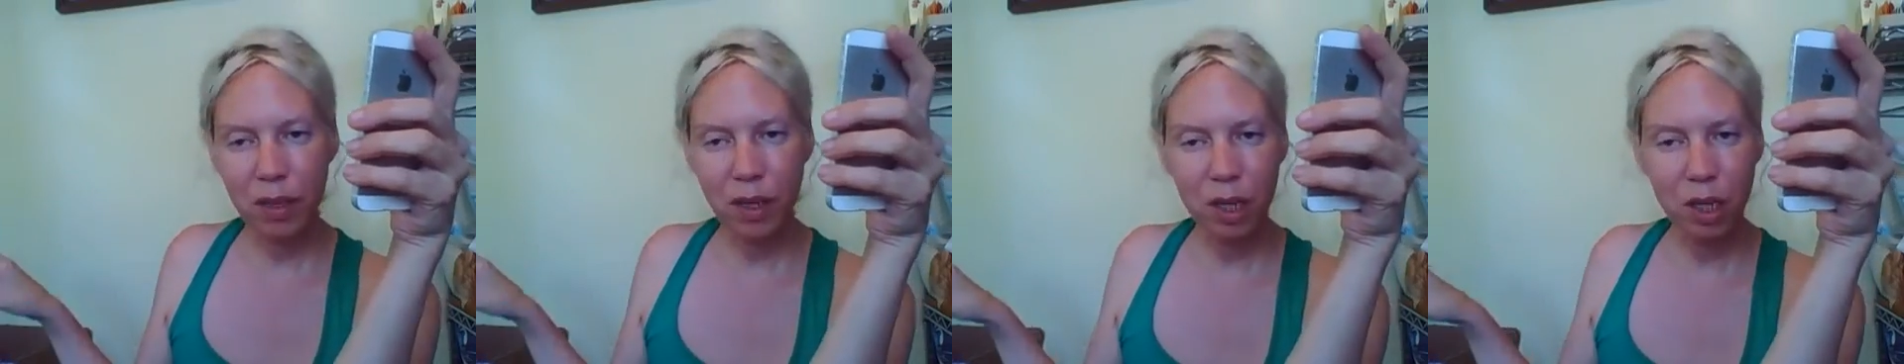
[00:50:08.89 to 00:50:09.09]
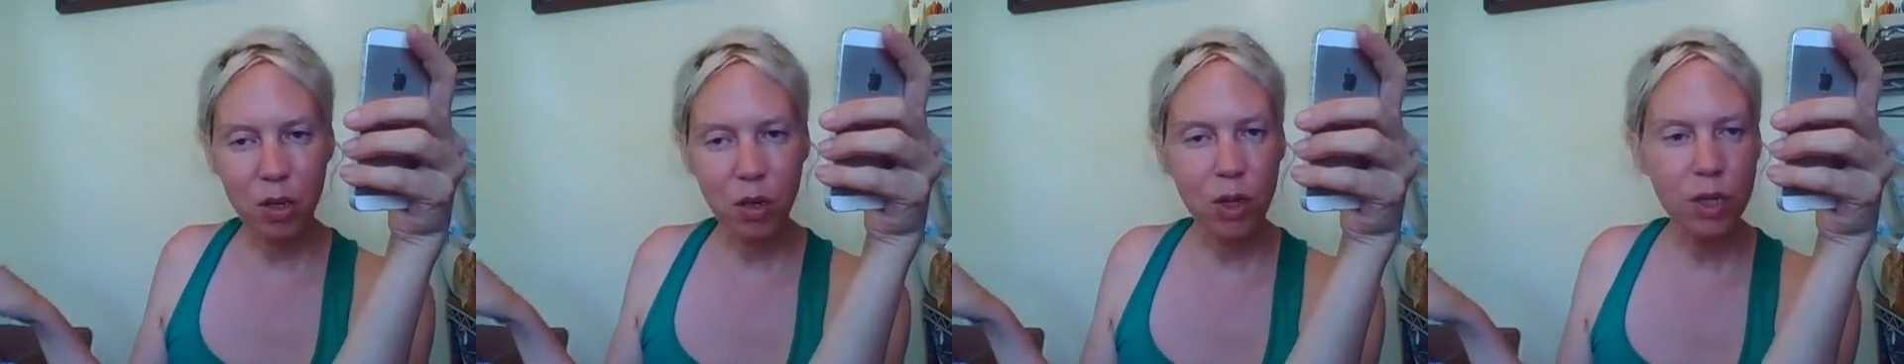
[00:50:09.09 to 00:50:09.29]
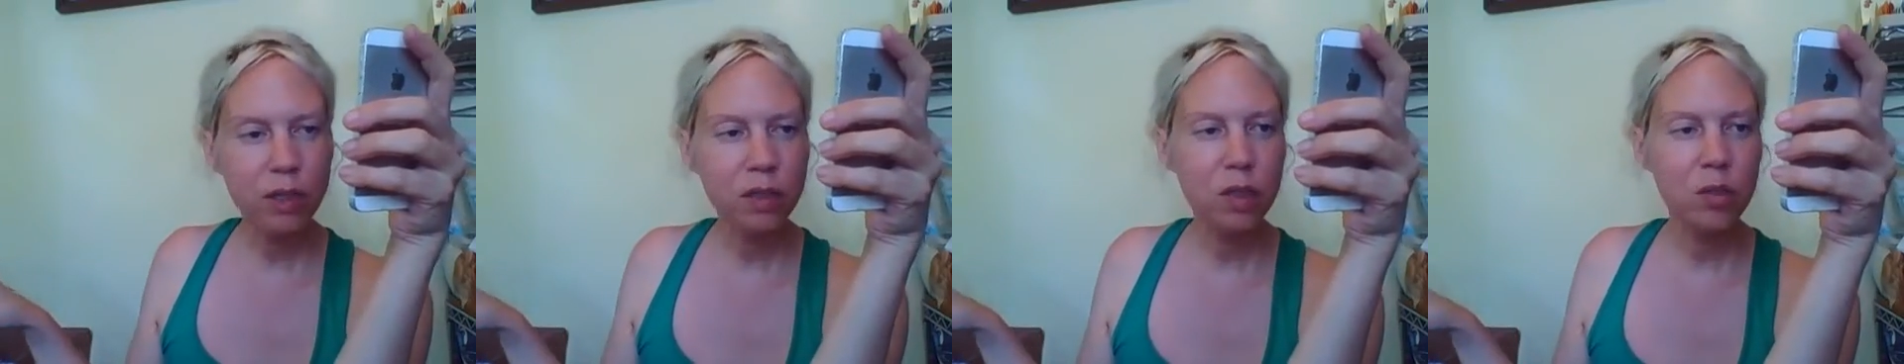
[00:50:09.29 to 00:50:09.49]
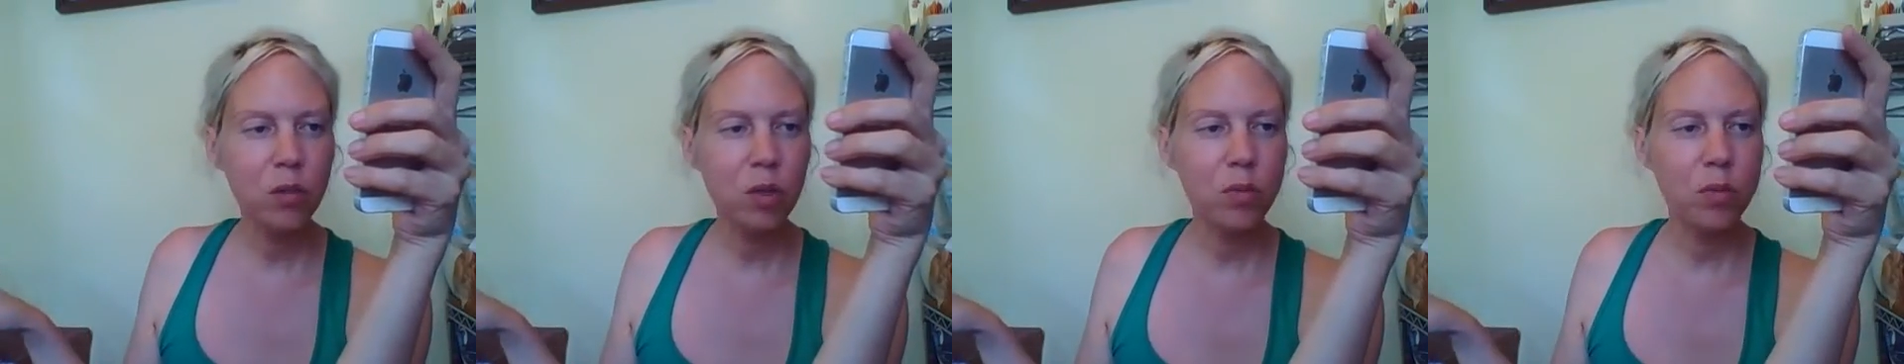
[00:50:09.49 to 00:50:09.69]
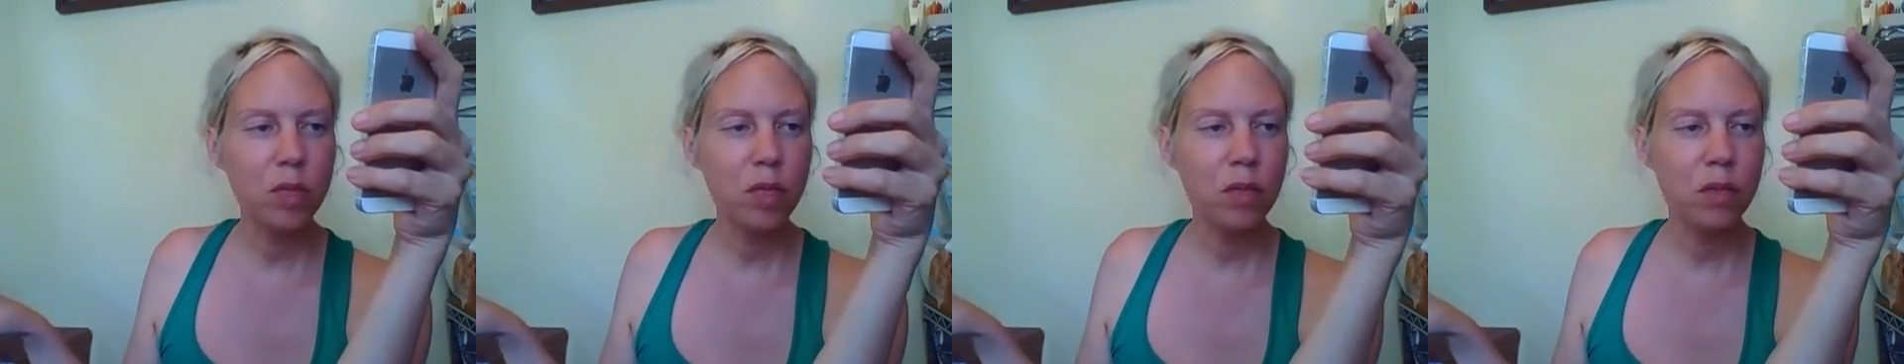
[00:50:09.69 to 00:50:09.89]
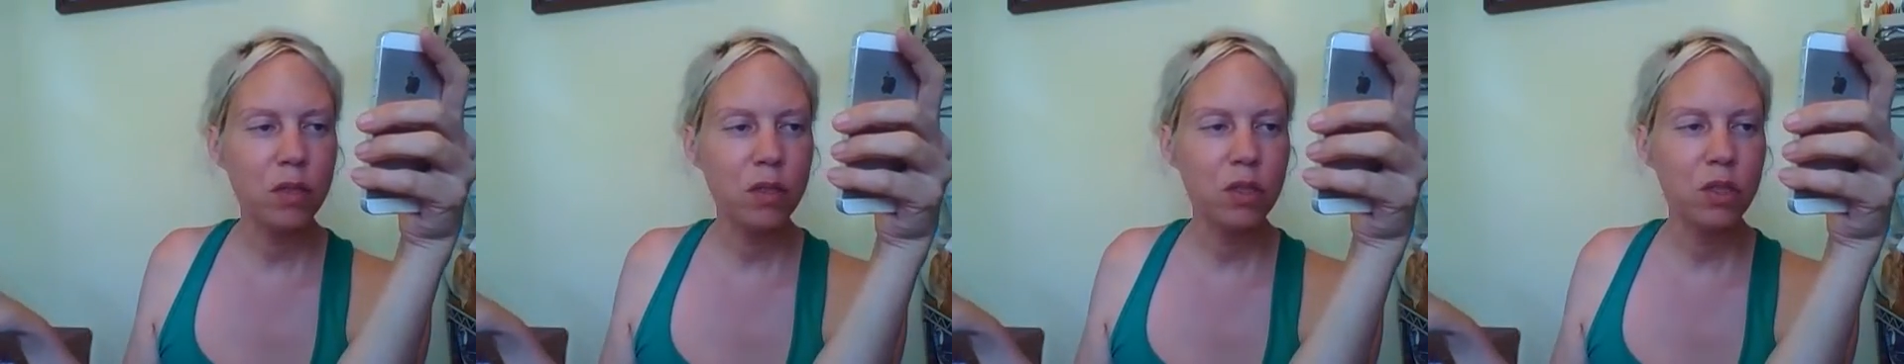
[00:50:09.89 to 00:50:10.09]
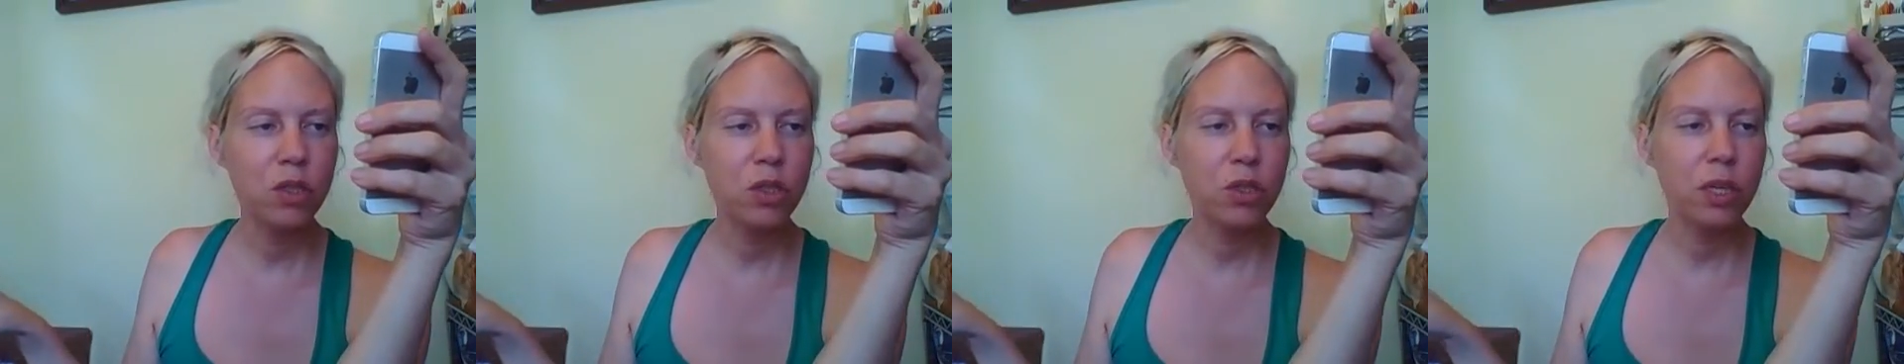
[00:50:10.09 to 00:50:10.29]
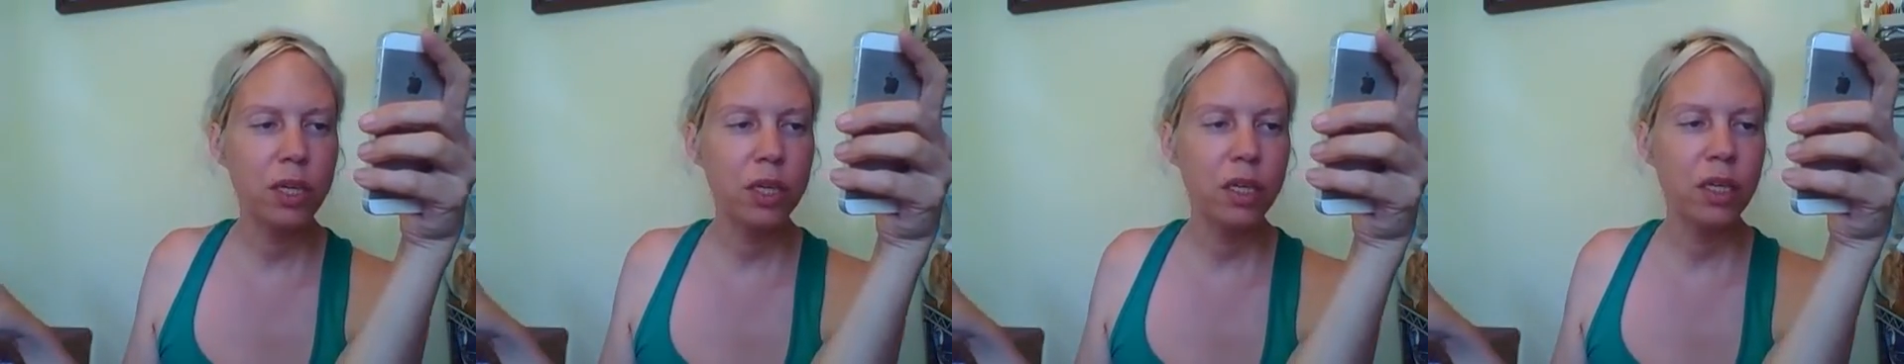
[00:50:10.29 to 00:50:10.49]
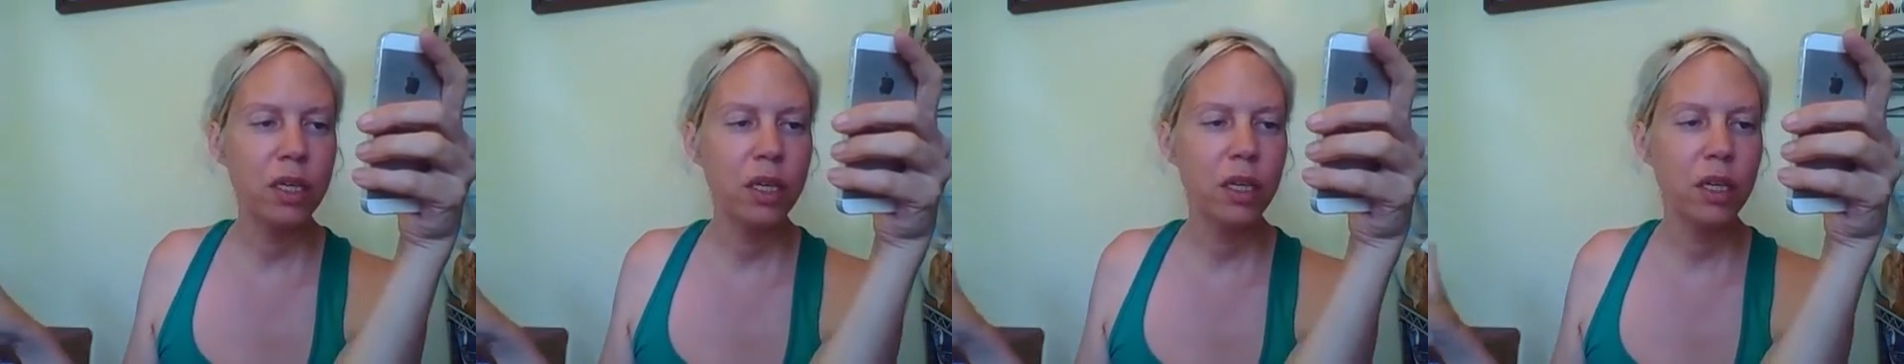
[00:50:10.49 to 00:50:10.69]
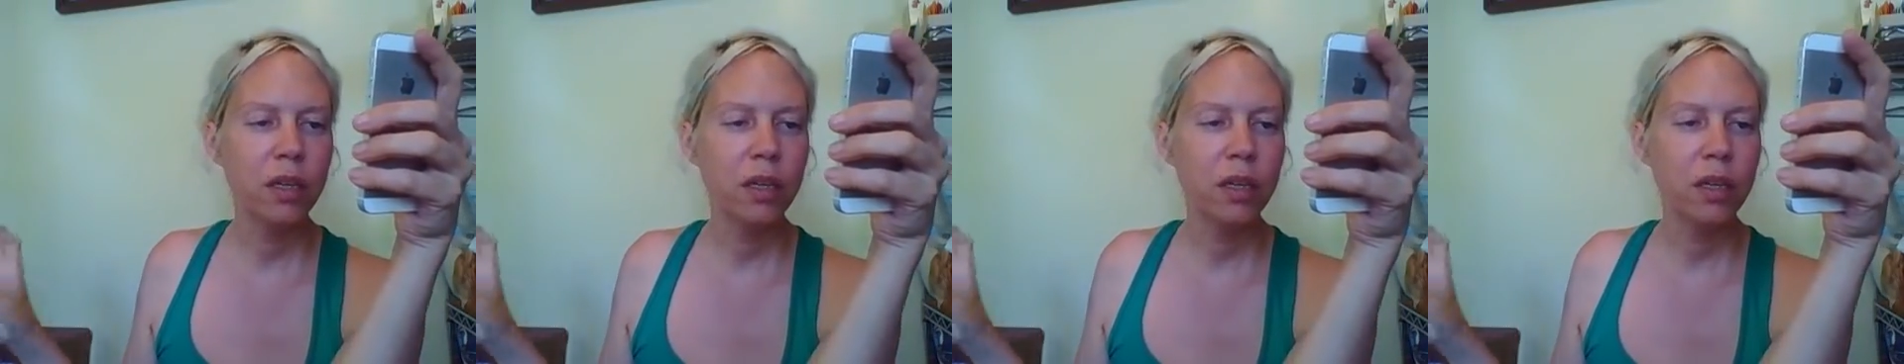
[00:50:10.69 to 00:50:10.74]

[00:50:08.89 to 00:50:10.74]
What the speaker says: that crazy woman on the street.